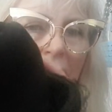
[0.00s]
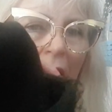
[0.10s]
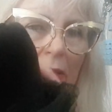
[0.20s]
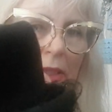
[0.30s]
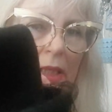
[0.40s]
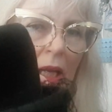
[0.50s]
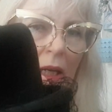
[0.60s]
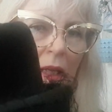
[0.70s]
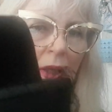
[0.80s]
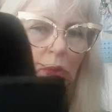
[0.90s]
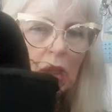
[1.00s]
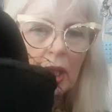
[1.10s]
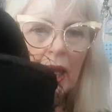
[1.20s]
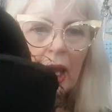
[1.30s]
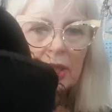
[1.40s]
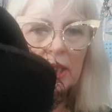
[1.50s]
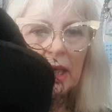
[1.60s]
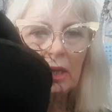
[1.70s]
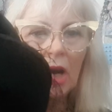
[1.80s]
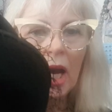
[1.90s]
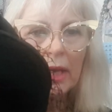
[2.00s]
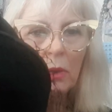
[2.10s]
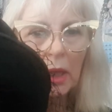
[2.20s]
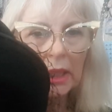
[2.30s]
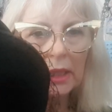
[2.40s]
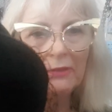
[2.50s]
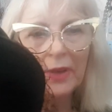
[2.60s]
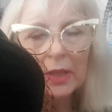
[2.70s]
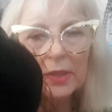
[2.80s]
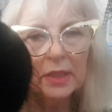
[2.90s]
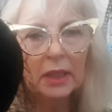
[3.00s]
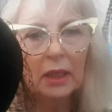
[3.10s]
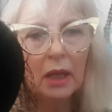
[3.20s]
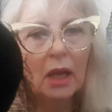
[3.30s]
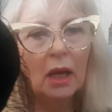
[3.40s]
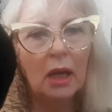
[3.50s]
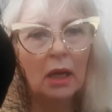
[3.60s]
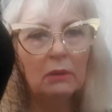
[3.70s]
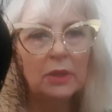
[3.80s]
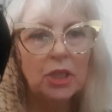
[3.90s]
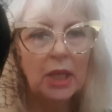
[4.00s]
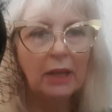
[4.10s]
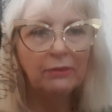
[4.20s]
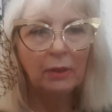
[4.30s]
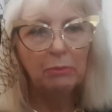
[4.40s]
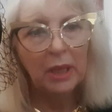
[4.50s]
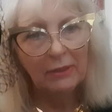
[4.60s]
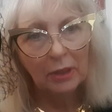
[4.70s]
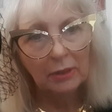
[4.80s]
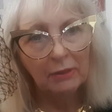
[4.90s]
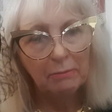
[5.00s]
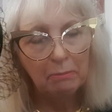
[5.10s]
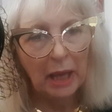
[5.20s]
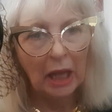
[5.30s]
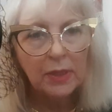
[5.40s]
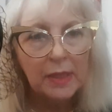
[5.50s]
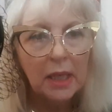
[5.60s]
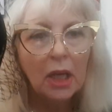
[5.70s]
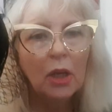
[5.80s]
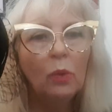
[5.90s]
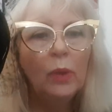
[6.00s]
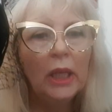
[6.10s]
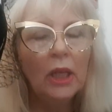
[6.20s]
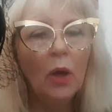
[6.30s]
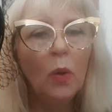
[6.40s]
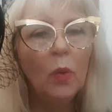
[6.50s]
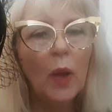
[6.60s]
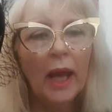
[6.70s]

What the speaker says: felts that we're looking at today are high quality felts. They originate from beaver pelts. We know,